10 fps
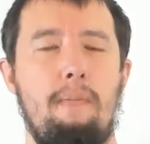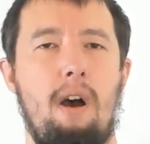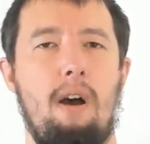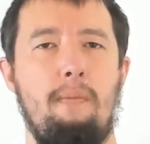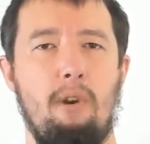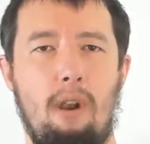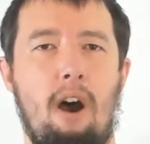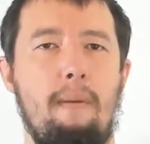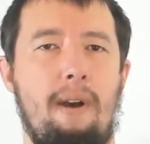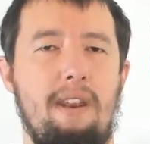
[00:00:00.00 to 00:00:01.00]
your
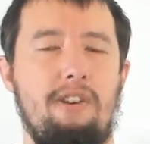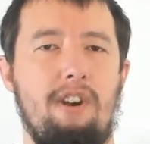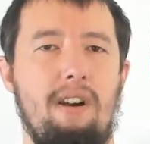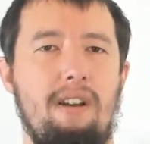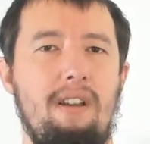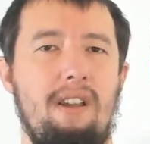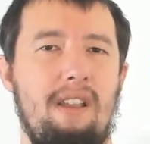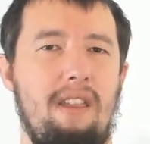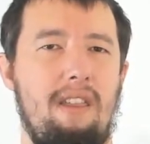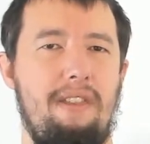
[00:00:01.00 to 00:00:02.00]
line manager
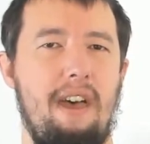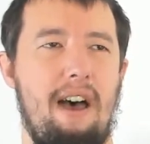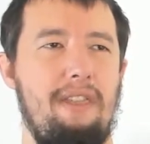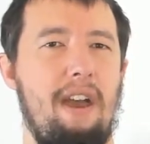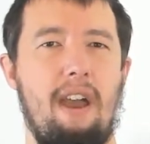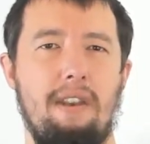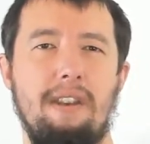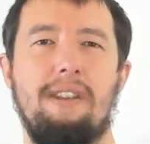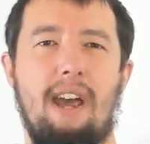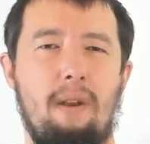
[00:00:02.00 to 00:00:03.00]
that they
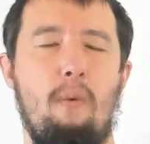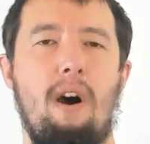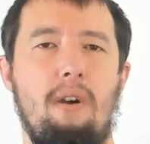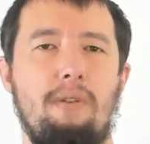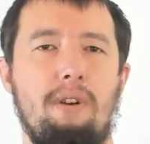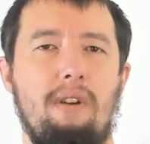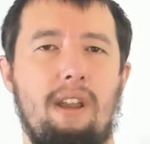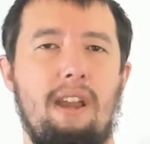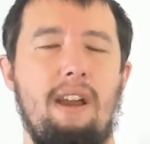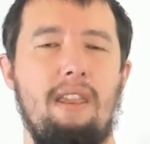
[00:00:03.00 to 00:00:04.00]
understand why you're doing
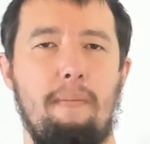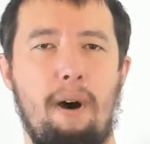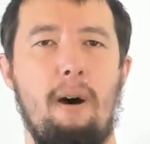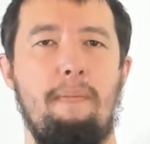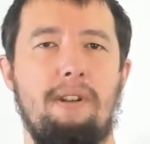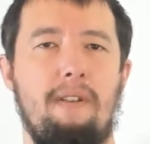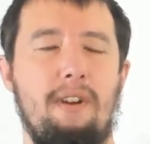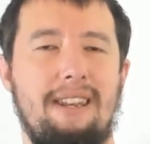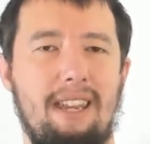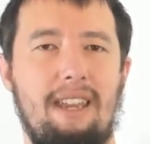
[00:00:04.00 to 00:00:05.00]
it and the purpose of
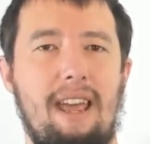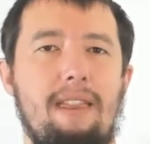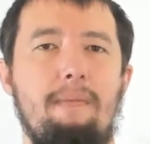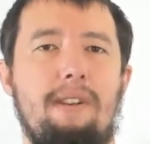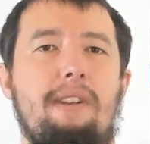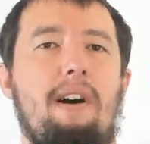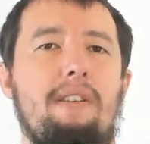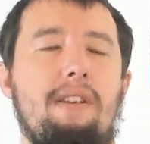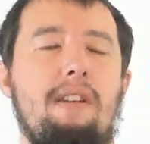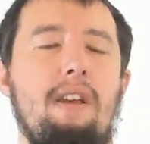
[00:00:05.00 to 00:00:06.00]
it to get them
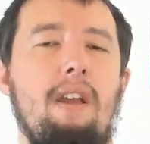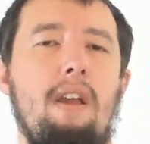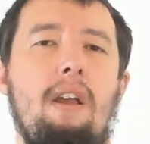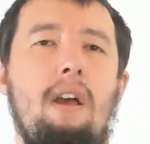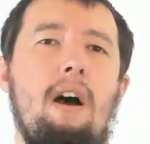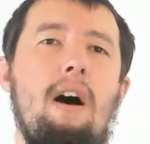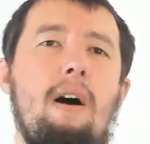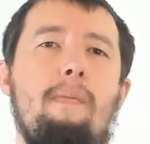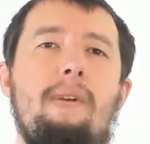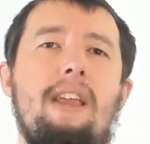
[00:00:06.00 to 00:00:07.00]
started.
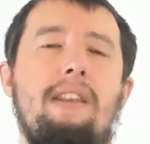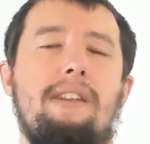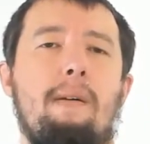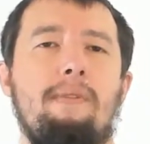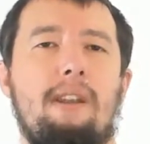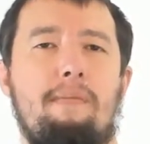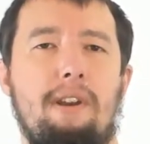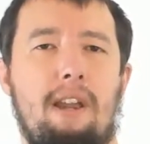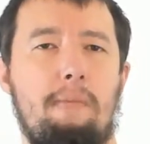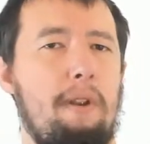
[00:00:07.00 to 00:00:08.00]
In some
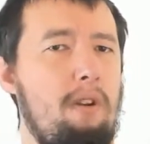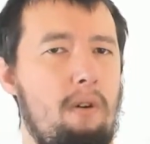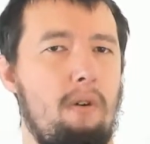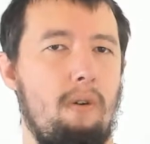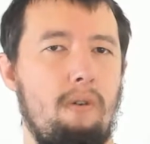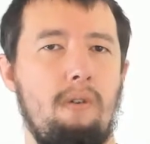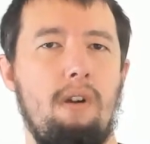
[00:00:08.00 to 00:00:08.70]
subjects, but not all,